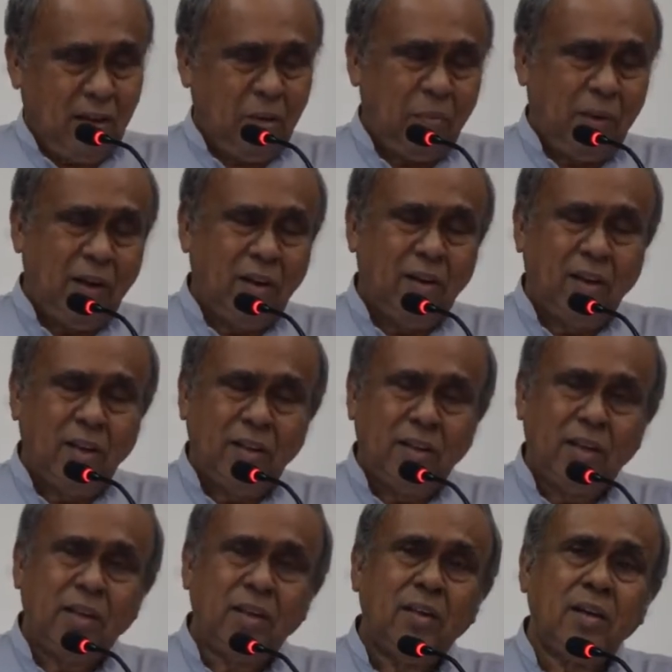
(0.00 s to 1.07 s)
depend on
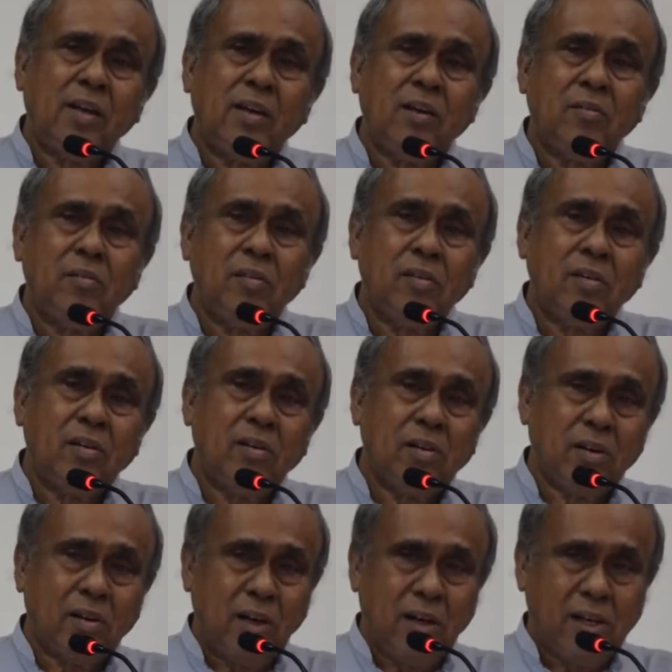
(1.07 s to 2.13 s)
the
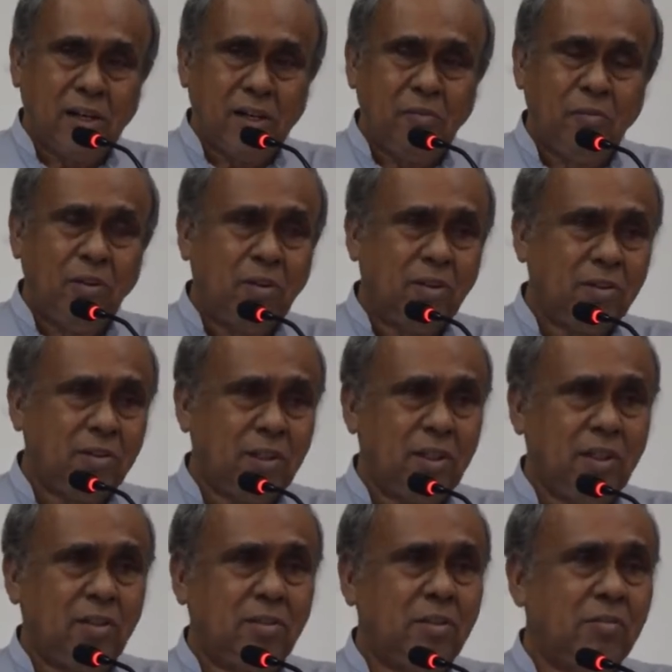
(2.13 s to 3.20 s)
relative
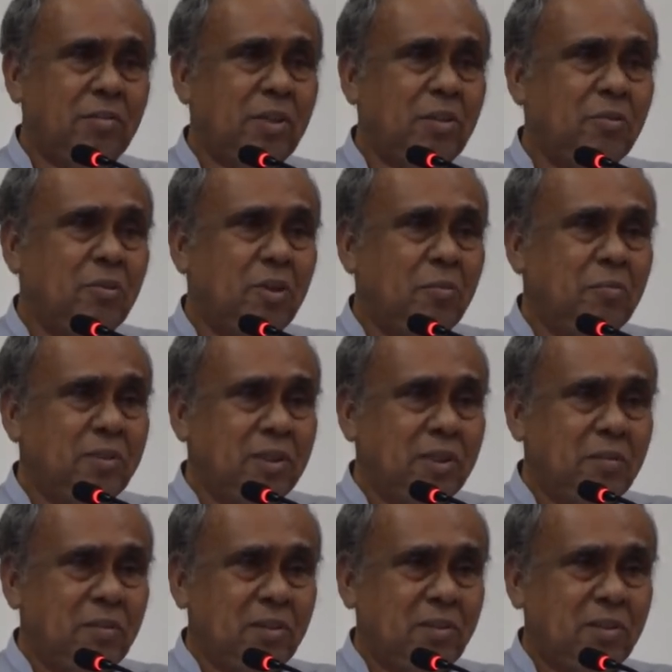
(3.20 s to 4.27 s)
velocities of the two
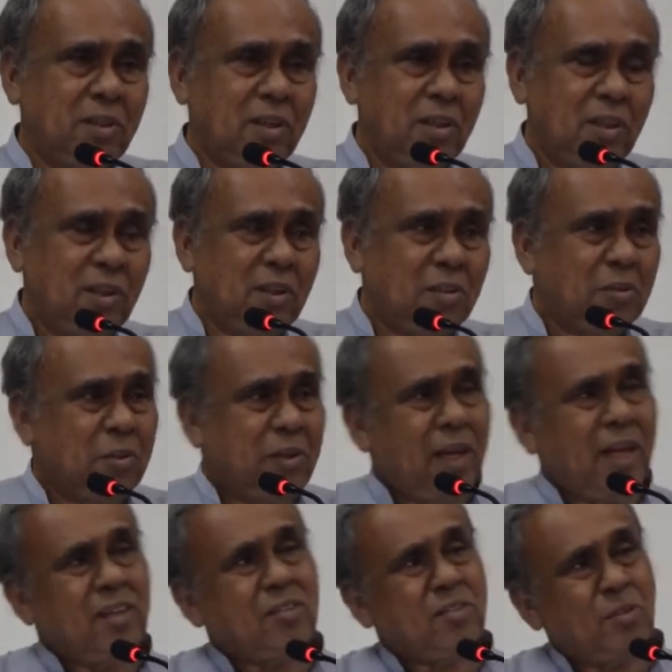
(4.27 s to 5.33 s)
observers. So
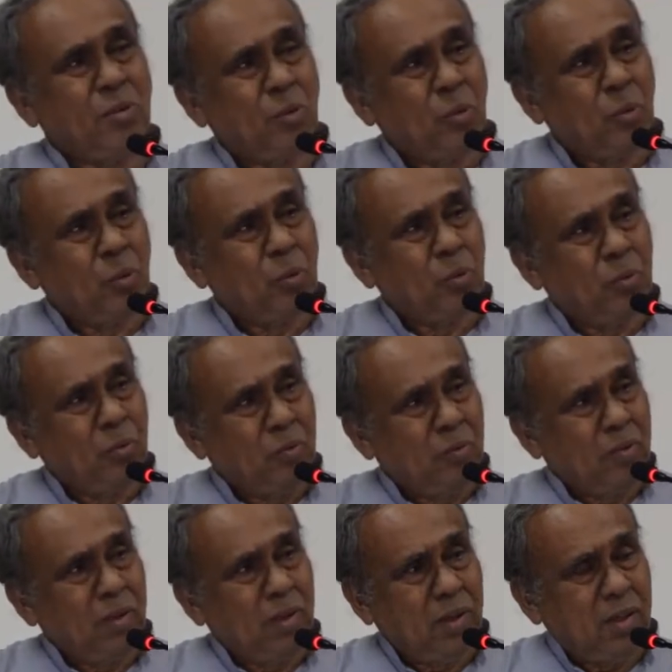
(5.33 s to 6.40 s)
there is no
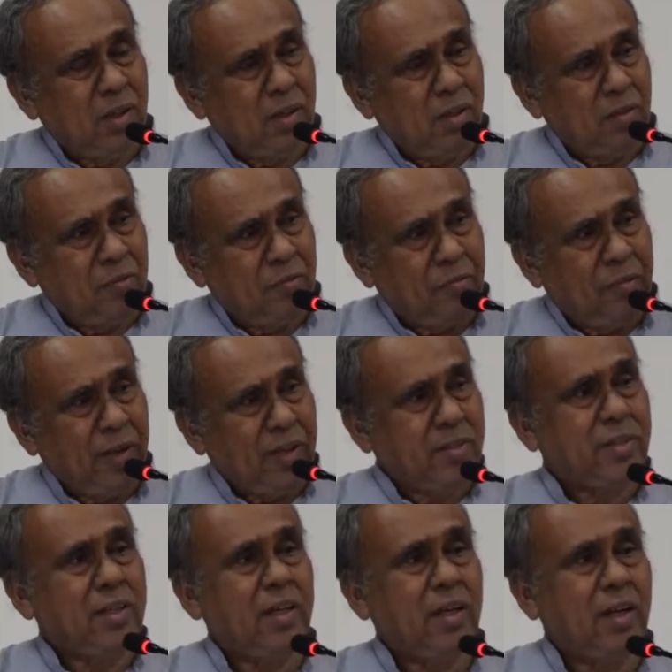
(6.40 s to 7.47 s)

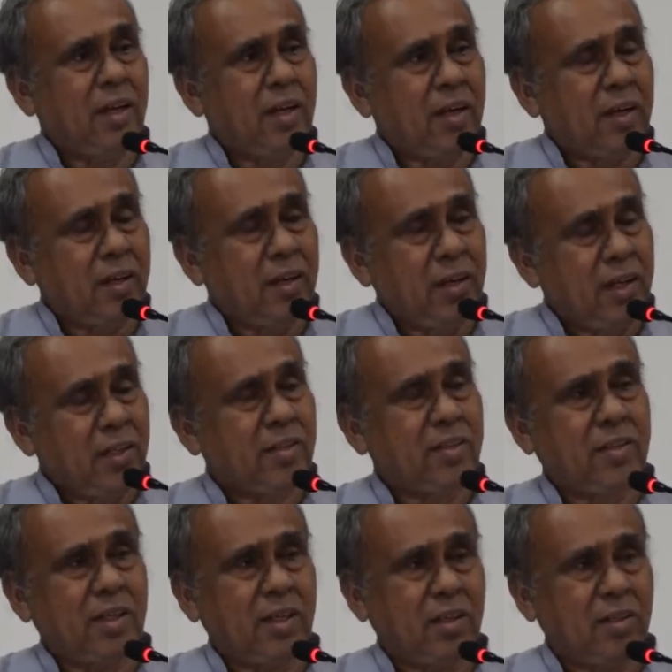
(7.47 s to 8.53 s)
fixed
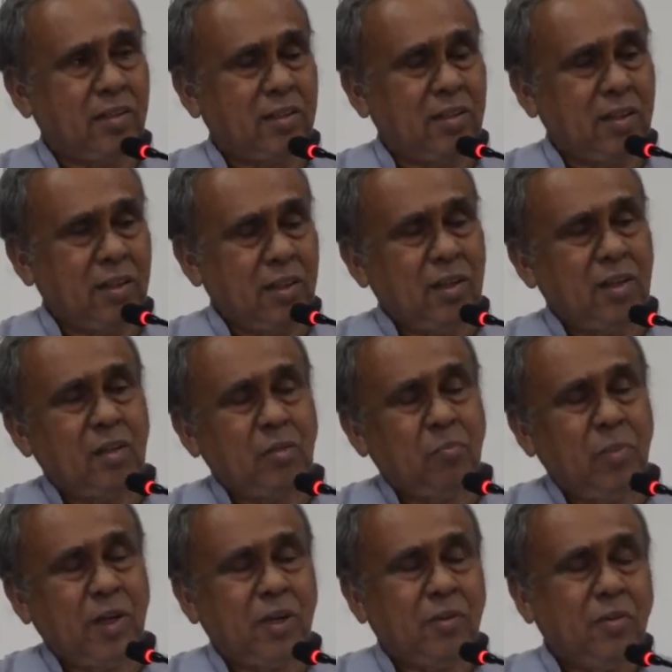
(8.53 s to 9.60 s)
distance
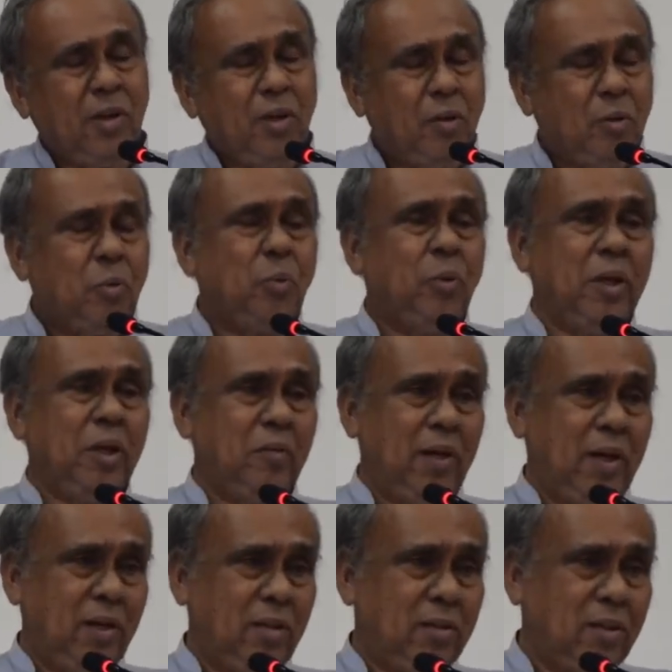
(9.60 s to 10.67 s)
between two
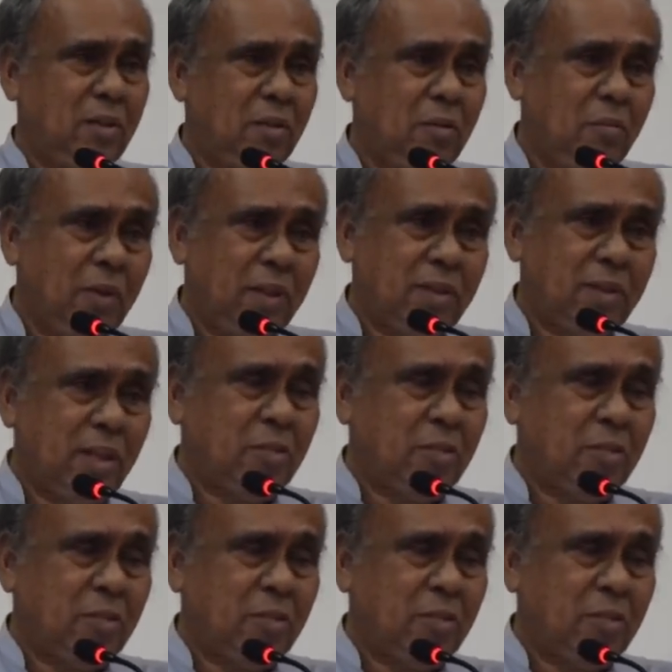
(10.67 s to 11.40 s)
events with